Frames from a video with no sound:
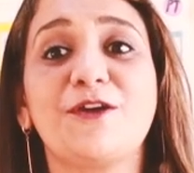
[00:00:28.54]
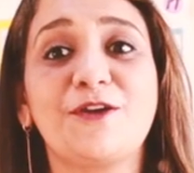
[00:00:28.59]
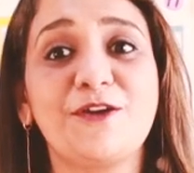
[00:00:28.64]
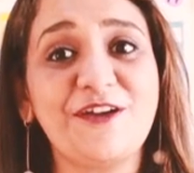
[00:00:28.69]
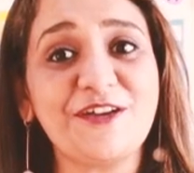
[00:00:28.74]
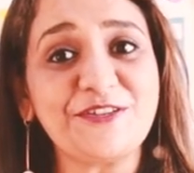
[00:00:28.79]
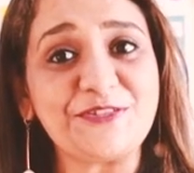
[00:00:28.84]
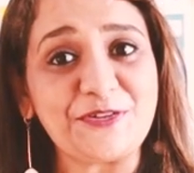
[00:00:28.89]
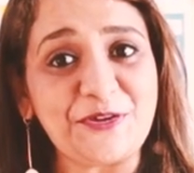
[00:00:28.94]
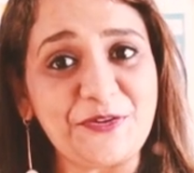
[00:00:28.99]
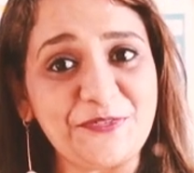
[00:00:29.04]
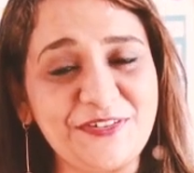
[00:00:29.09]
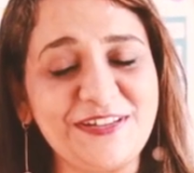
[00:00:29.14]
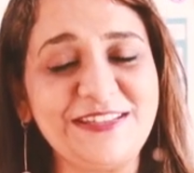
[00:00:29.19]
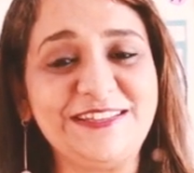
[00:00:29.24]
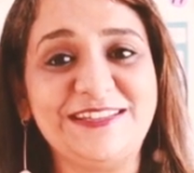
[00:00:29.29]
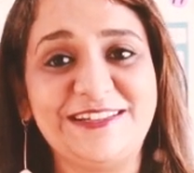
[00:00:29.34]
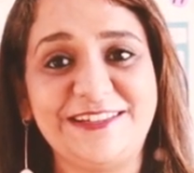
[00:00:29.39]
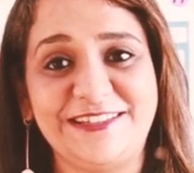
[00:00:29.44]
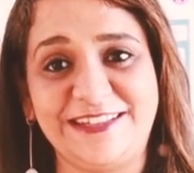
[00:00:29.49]

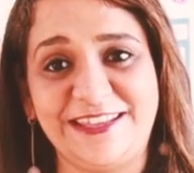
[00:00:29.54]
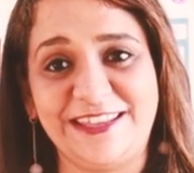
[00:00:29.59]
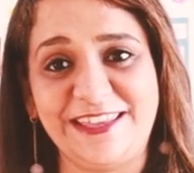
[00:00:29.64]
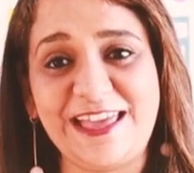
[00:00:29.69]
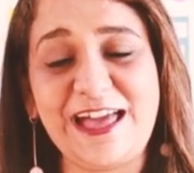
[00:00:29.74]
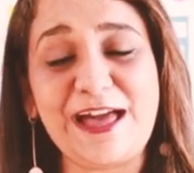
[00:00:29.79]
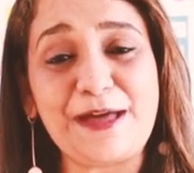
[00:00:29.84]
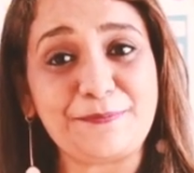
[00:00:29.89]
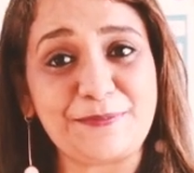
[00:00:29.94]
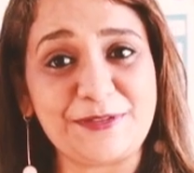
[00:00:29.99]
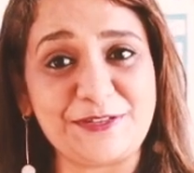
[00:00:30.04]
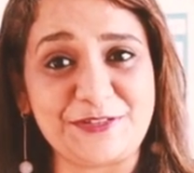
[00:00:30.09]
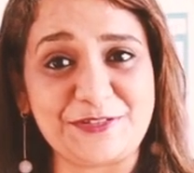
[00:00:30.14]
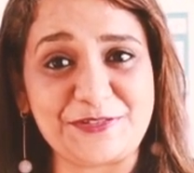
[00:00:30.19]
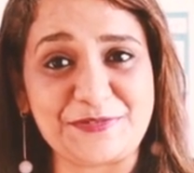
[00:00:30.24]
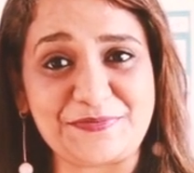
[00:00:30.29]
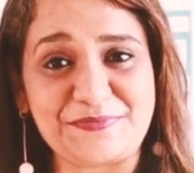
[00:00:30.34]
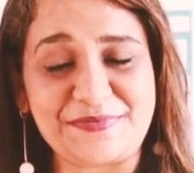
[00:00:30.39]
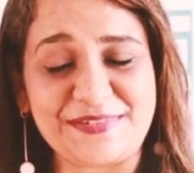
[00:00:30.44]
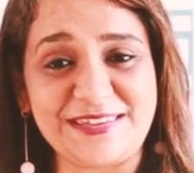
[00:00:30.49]
Crossover learning happens
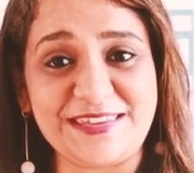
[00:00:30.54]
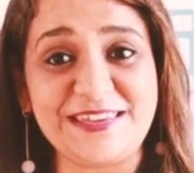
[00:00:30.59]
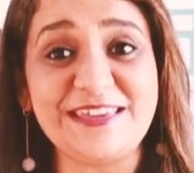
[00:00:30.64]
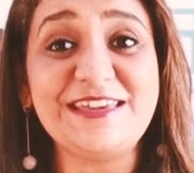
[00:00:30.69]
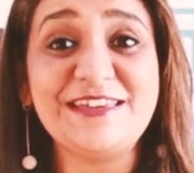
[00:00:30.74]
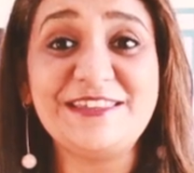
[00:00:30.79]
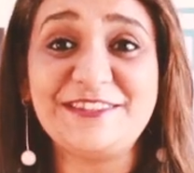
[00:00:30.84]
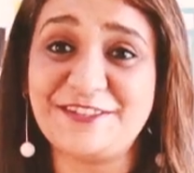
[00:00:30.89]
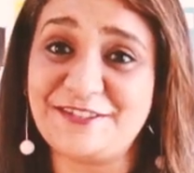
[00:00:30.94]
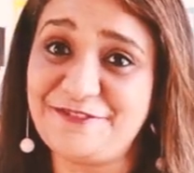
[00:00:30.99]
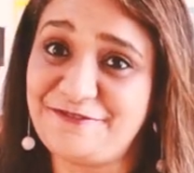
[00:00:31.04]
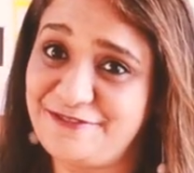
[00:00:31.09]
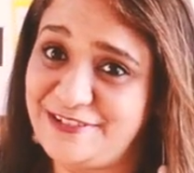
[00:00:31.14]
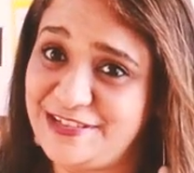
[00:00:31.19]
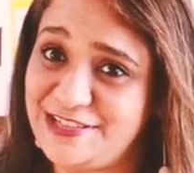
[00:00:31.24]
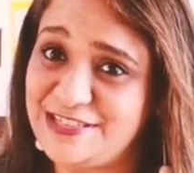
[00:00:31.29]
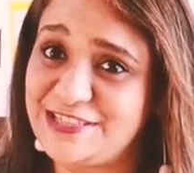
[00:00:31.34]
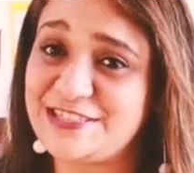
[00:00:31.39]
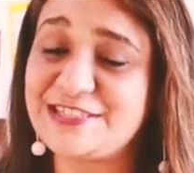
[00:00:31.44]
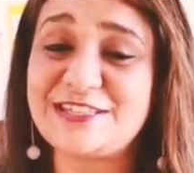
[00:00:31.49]
to be the
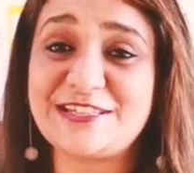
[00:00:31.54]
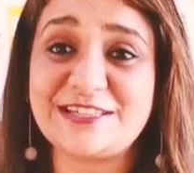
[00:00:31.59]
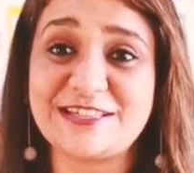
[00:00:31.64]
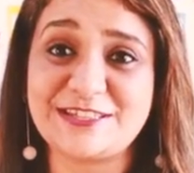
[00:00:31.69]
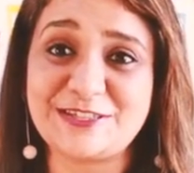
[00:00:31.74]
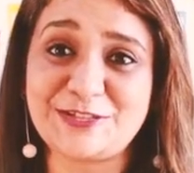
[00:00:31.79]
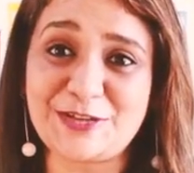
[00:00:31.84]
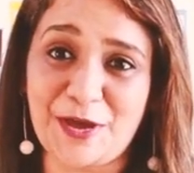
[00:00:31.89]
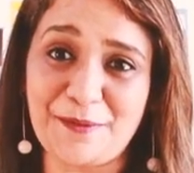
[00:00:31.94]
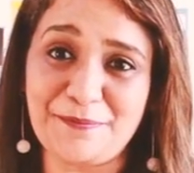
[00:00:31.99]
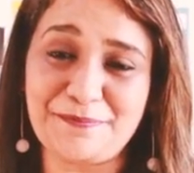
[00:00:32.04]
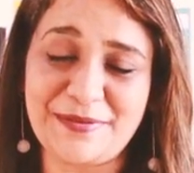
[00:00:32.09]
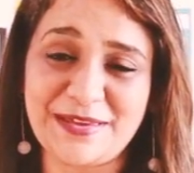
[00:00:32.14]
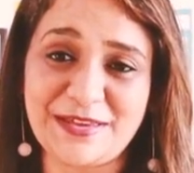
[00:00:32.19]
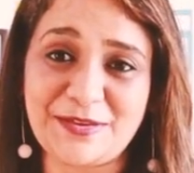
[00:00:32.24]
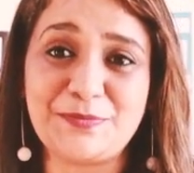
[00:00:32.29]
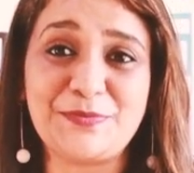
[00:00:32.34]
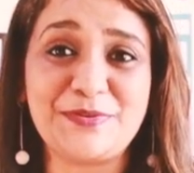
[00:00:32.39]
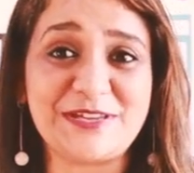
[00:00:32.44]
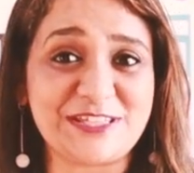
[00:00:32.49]
first topic
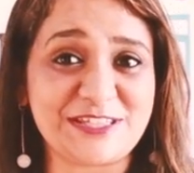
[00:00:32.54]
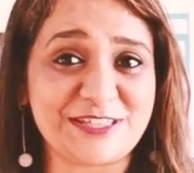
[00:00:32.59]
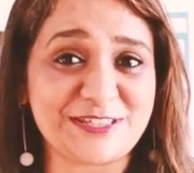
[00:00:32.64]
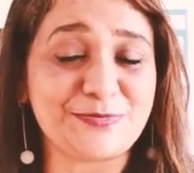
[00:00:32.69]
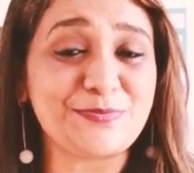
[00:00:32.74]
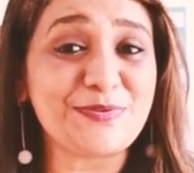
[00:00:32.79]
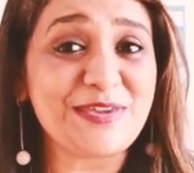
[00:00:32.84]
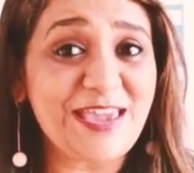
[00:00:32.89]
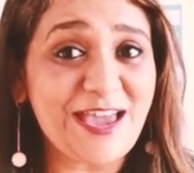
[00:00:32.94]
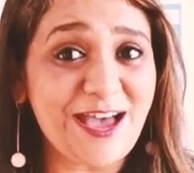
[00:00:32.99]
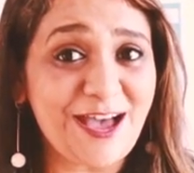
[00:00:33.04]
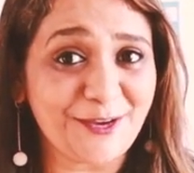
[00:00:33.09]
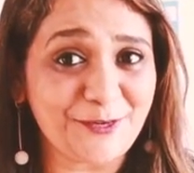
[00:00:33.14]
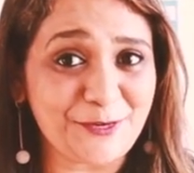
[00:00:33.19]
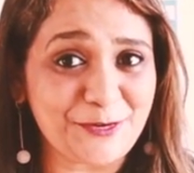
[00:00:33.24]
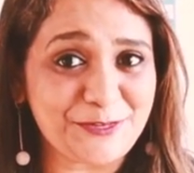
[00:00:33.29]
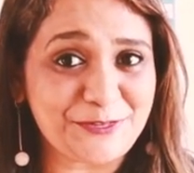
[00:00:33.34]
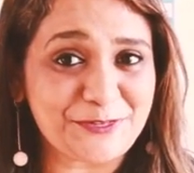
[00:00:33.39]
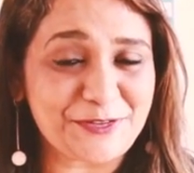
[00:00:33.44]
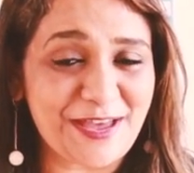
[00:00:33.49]
which we
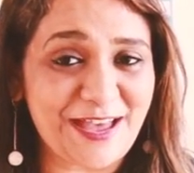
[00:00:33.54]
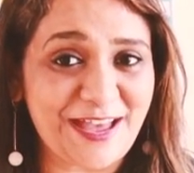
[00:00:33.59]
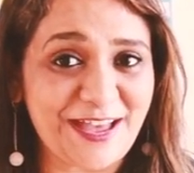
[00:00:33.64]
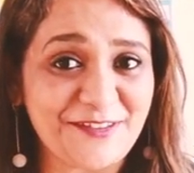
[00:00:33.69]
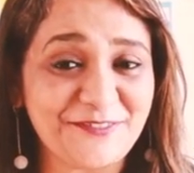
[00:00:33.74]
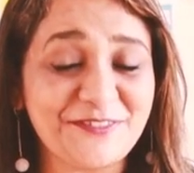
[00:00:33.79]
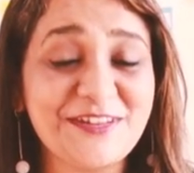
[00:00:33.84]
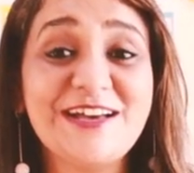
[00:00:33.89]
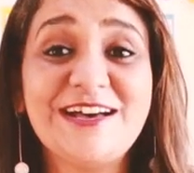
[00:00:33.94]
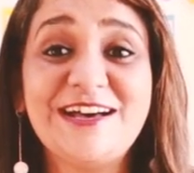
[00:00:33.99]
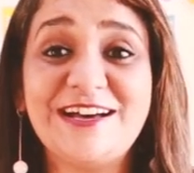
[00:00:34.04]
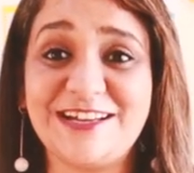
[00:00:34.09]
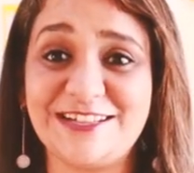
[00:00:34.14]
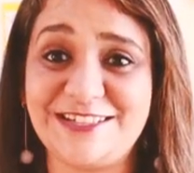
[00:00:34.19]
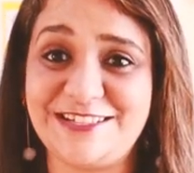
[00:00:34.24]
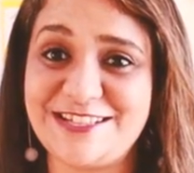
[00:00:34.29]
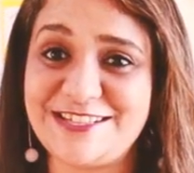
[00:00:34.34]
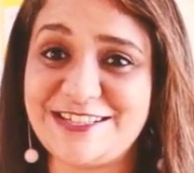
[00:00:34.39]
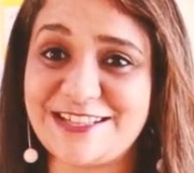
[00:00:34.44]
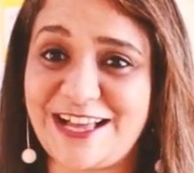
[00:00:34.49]
are going to have
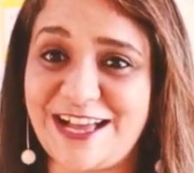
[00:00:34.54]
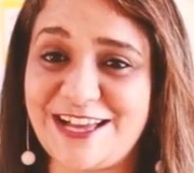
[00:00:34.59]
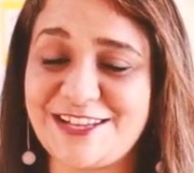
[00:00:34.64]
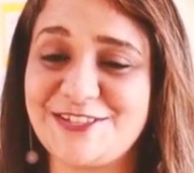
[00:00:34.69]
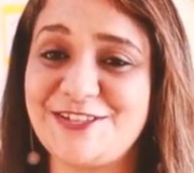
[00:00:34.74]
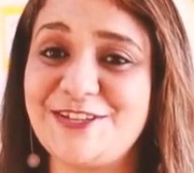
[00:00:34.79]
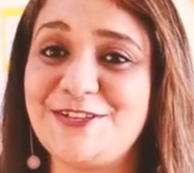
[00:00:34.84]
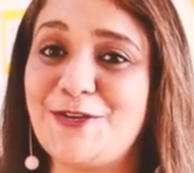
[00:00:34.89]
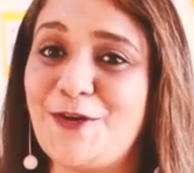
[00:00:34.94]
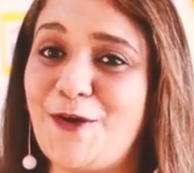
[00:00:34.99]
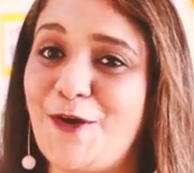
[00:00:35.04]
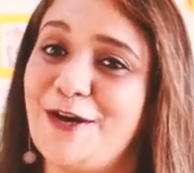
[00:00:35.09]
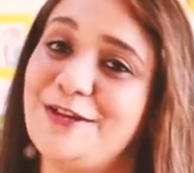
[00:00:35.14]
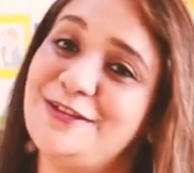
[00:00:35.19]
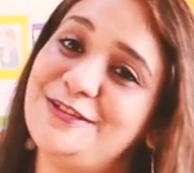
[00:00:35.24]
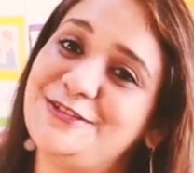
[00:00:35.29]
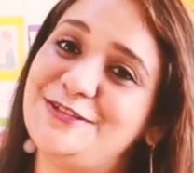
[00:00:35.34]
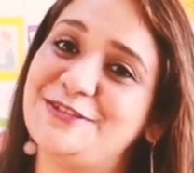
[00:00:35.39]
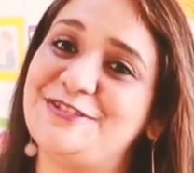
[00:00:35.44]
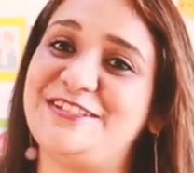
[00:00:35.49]
a discussion
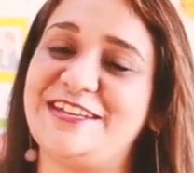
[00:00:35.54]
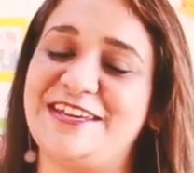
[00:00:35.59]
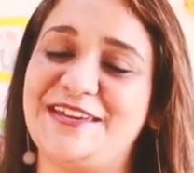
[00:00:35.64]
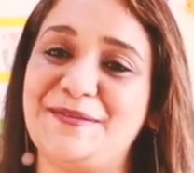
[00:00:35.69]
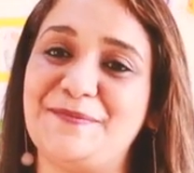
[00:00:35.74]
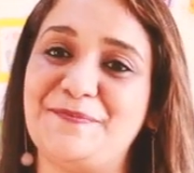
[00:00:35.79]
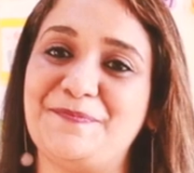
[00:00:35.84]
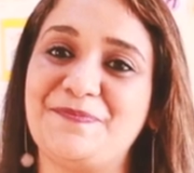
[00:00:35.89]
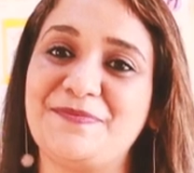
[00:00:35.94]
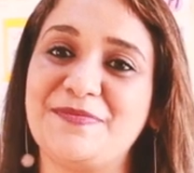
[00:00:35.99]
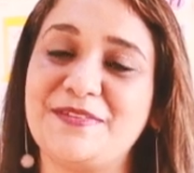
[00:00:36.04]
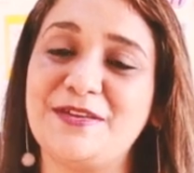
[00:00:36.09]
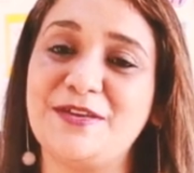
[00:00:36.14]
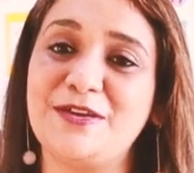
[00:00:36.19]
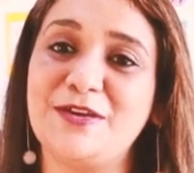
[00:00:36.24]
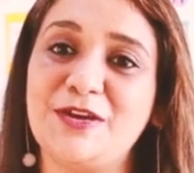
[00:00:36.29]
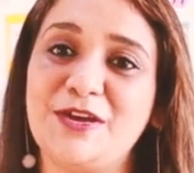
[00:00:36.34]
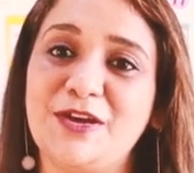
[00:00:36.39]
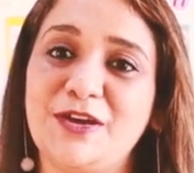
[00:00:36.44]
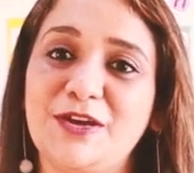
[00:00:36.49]
on today.
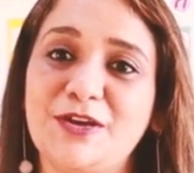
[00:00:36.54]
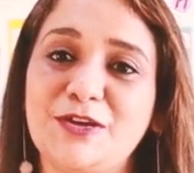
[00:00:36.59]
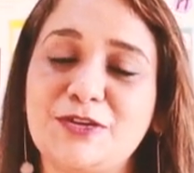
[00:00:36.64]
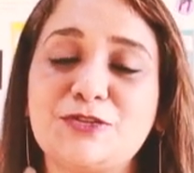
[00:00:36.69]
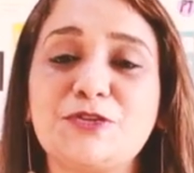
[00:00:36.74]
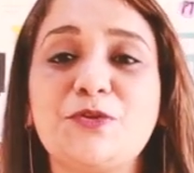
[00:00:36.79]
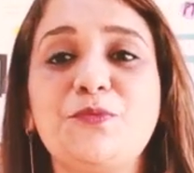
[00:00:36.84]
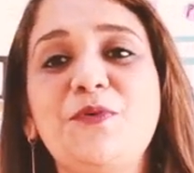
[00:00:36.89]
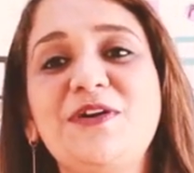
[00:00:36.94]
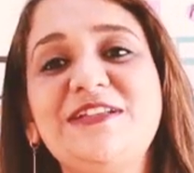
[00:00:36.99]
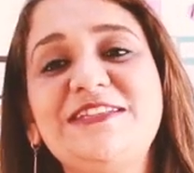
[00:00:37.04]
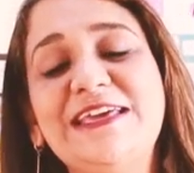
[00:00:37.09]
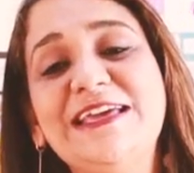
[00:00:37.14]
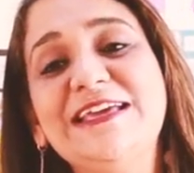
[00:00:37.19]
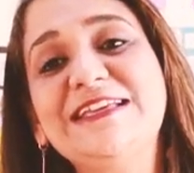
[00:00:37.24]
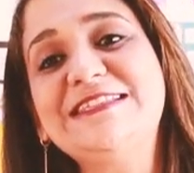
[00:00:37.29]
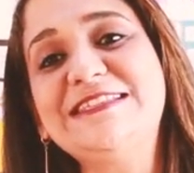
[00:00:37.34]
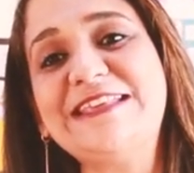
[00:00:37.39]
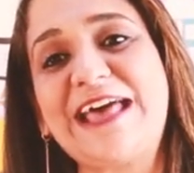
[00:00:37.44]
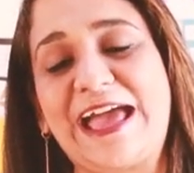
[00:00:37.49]
So what
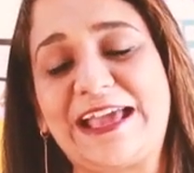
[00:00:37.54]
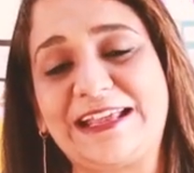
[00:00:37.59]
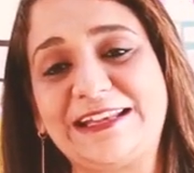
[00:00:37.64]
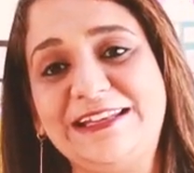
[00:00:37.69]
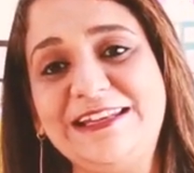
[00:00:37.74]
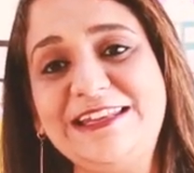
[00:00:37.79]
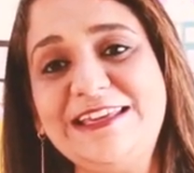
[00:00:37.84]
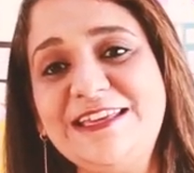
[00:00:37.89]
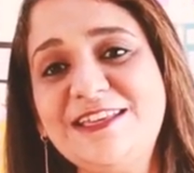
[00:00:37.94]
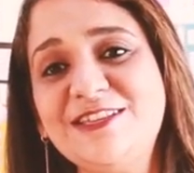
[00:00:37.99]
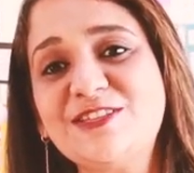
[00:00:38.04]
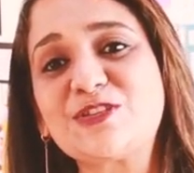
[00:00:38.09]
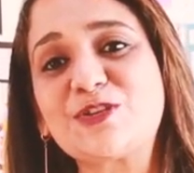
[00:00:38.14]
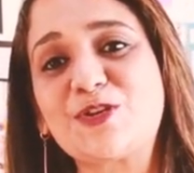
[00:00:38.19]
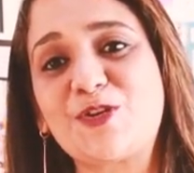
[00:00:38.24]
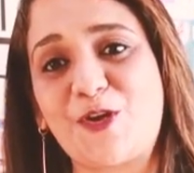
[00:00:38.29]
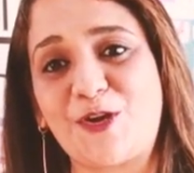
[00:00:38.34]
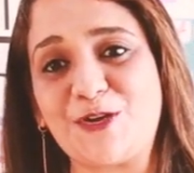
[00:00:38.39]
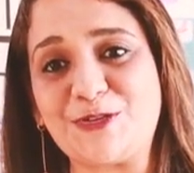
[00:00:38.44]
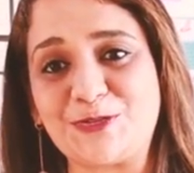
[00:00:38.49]
exactly is
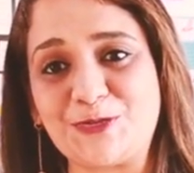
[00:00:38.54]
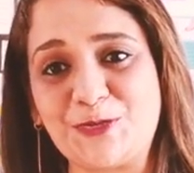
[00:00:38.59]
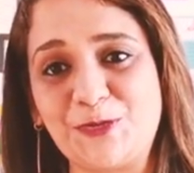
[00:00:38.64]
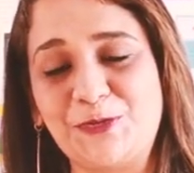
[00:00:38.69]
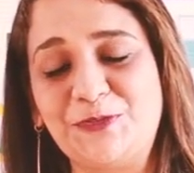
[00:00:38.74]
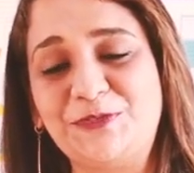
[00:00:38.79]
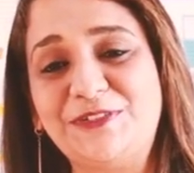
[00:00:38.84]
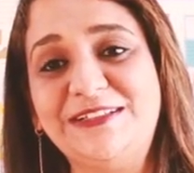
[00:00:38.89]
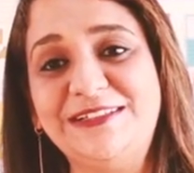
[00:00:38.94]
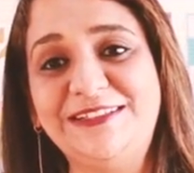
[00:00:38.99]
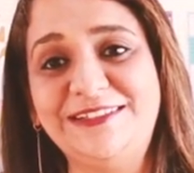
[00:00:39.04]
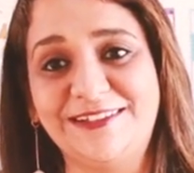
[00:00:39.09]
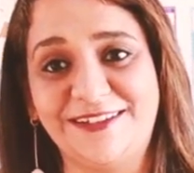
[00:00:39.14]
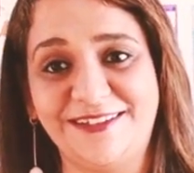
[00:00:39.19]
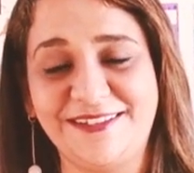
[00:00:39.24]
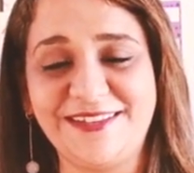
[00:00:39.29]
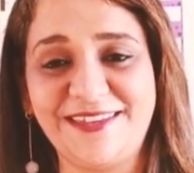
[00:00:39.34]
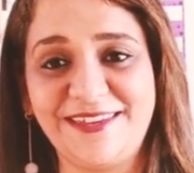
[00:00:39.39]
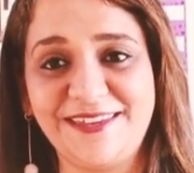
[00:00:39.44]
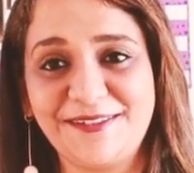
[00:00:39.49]
crossover
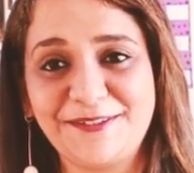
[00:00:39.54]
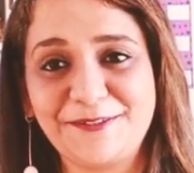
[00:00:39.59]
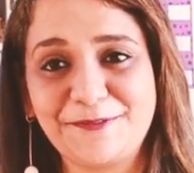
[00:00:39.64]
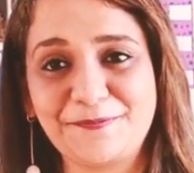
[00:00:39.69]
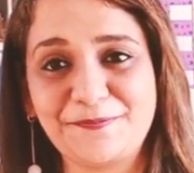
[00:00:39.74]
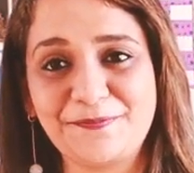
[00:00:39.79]
learning?